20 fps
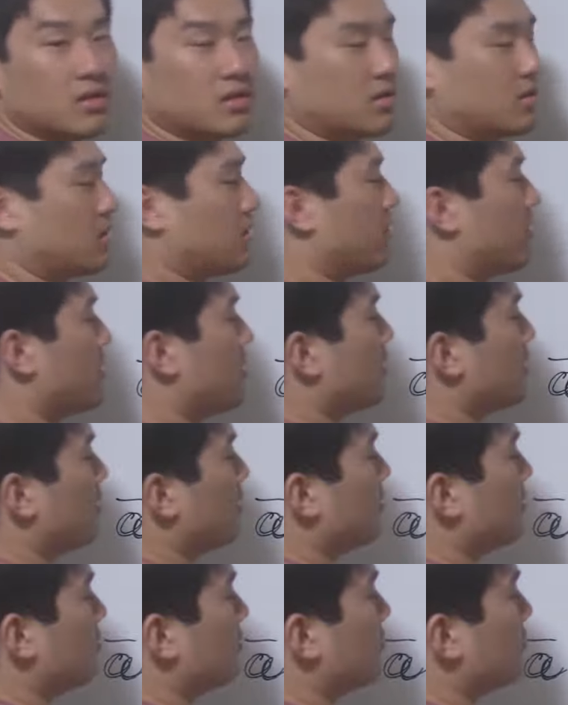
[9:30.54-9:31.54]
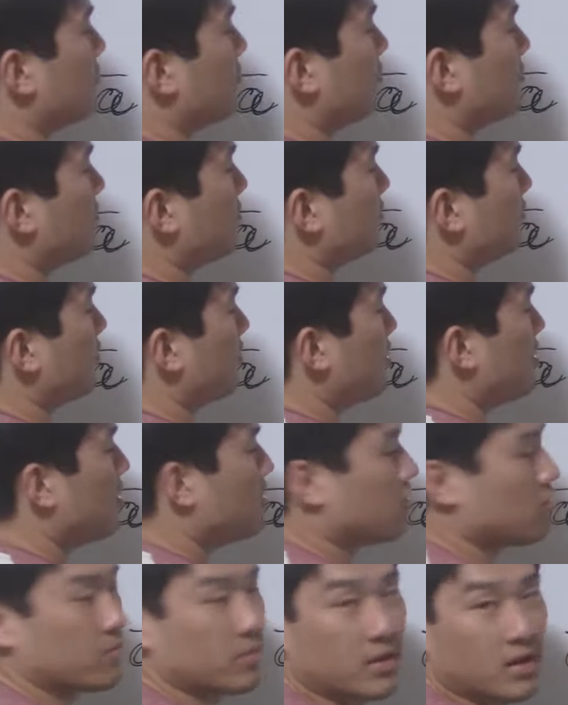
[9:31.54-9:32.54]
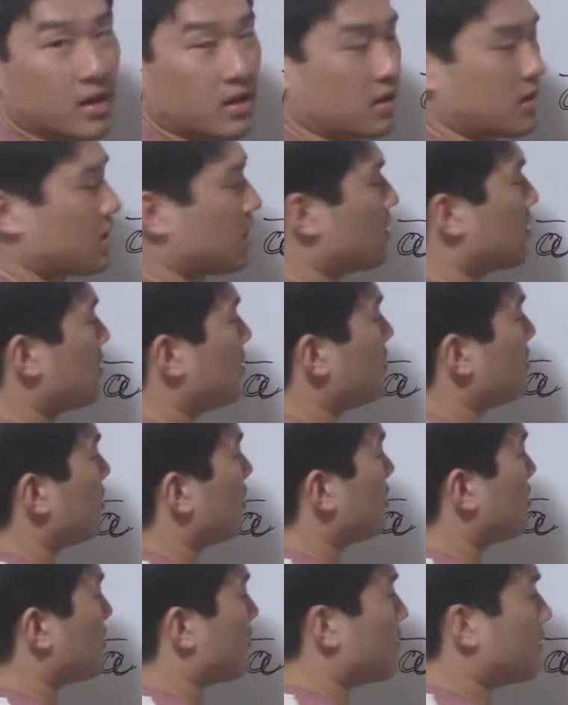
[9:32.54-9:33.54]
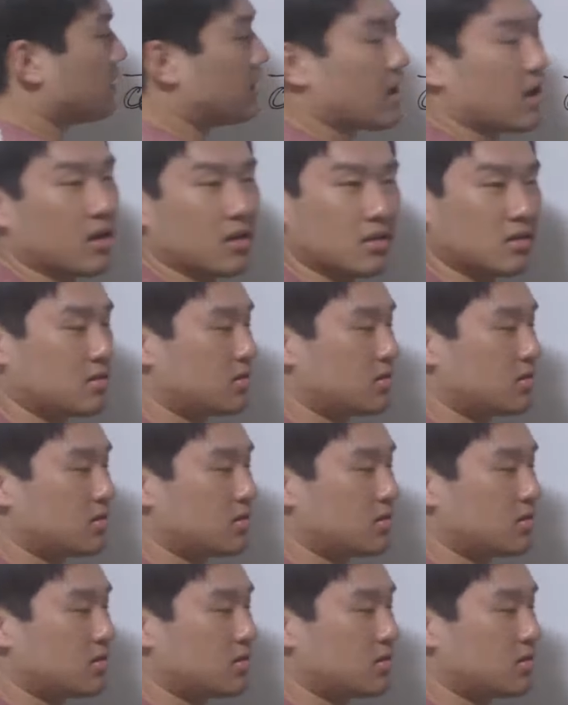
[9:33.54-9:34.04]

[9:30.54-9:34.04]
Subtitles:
you know, A, will be like going down.